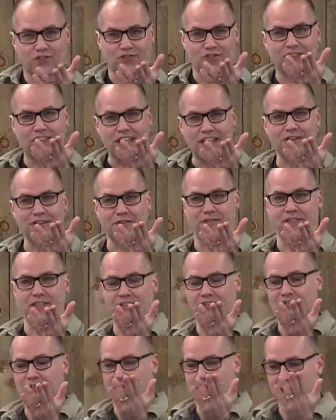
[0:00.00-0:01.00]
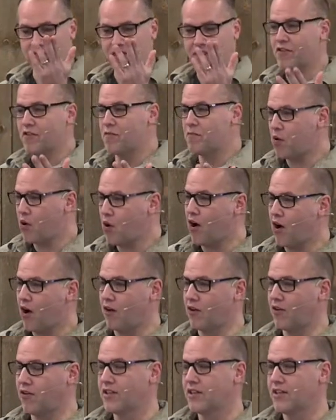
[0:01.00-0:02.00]
think of this when I think of
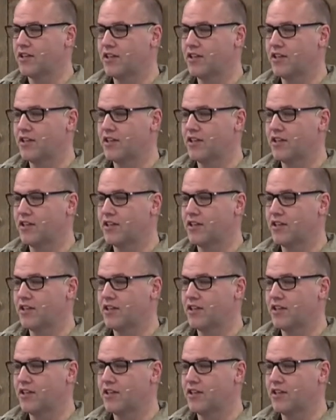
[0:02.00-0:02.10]
Paul